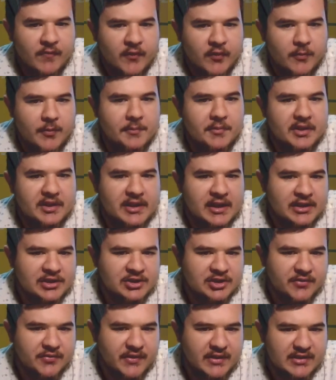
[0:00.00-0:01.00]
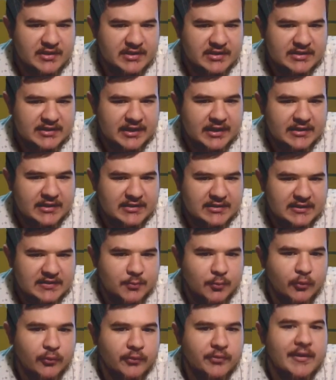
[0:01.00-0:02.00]
Remember, the Dutch defense is against this
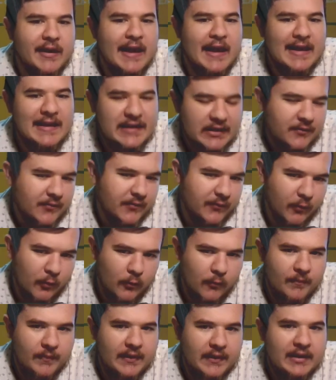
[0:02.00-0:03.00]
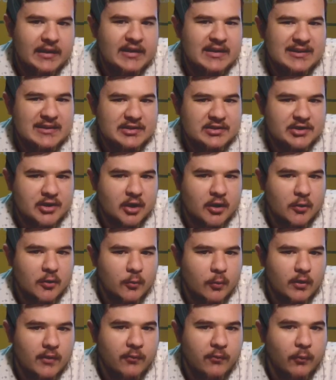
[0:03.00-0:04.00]
move e4.
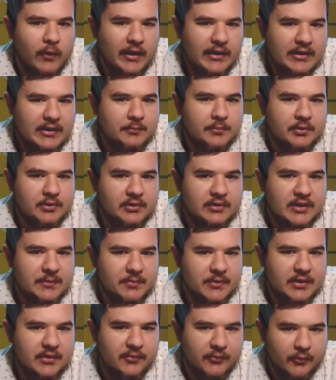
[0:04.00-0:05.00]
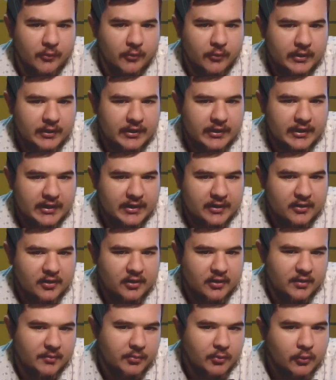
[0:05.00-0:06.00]
So if white can build up e4 and get it on
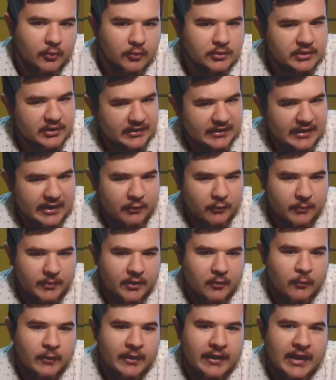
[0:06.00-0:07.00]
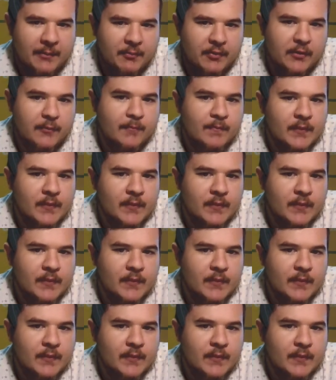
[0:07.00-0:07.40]
the board, they will be quite happy.